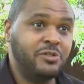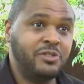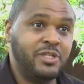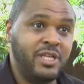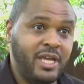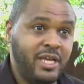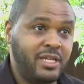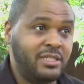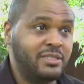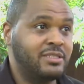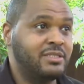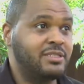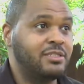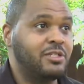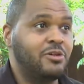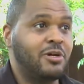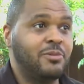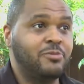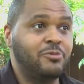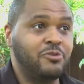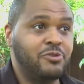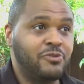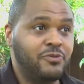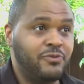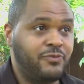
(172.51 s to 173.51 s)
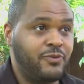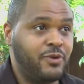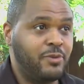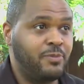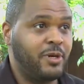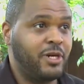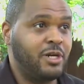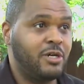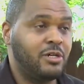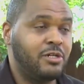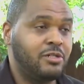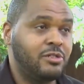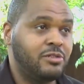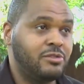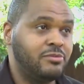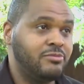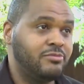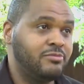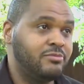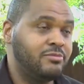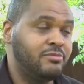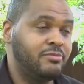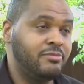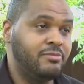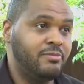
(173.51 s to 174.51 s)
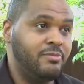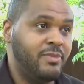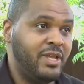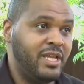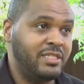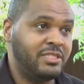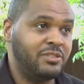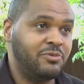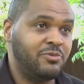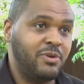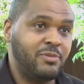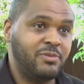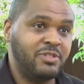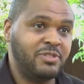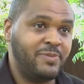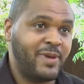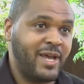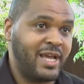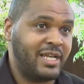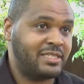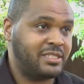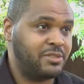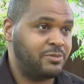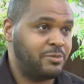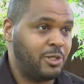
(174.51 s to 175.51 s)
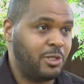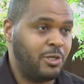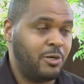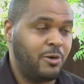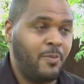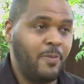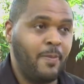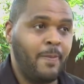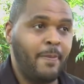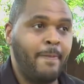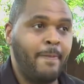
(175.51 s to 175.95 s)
Yes, so I'm doing football, men's and women's basketball.